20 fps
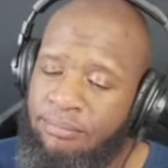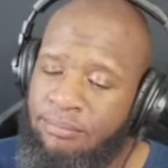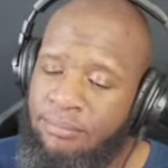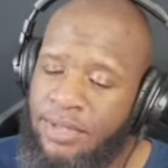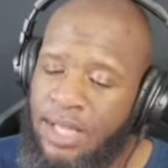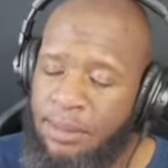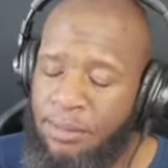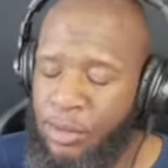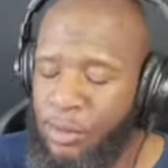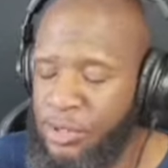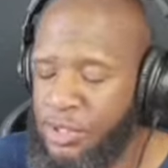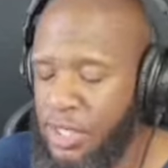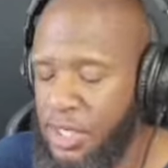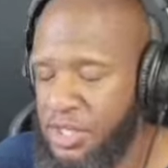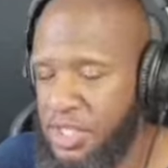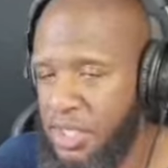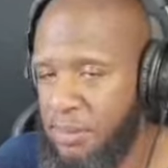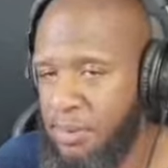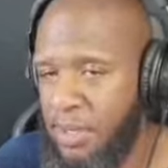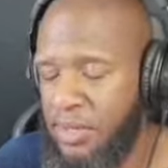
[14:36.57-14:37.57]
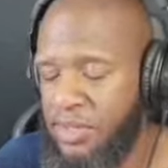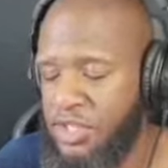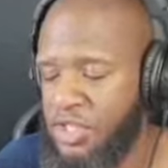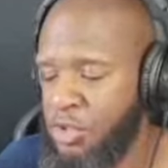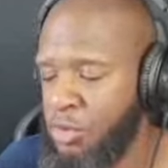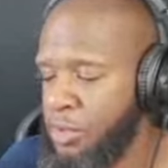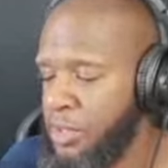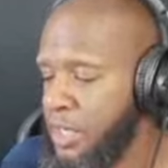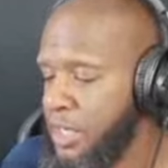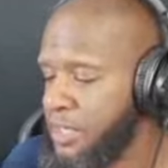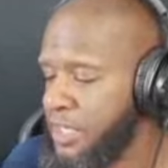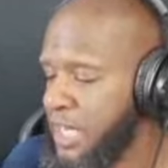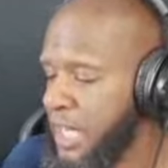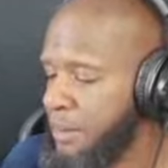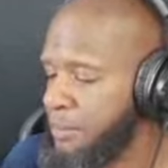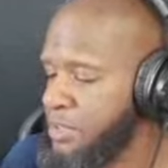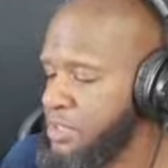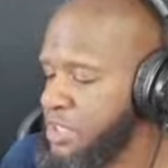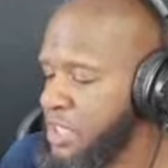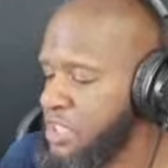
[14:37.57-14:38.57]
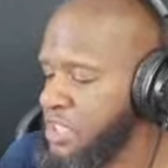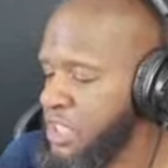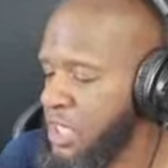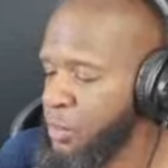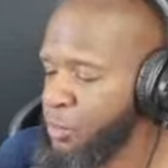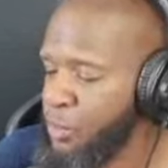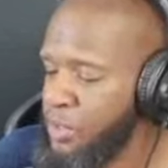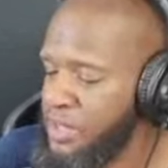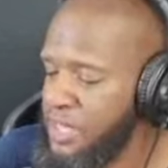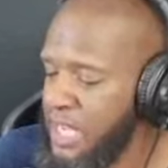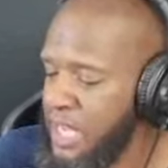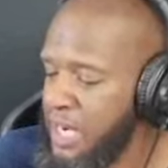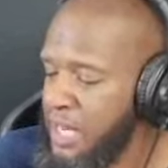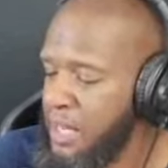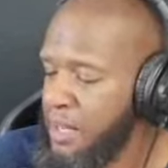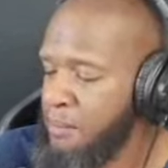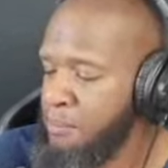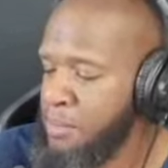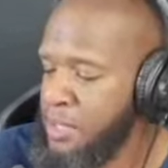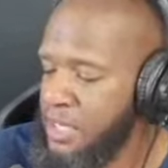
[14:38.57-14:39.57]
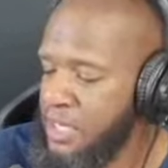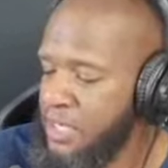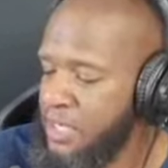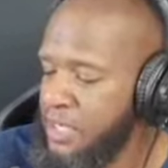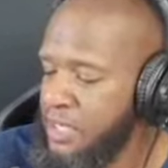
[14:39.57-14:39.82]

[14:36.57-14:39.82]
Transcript: let me know what y'all think about this story down in the comment section. And with that being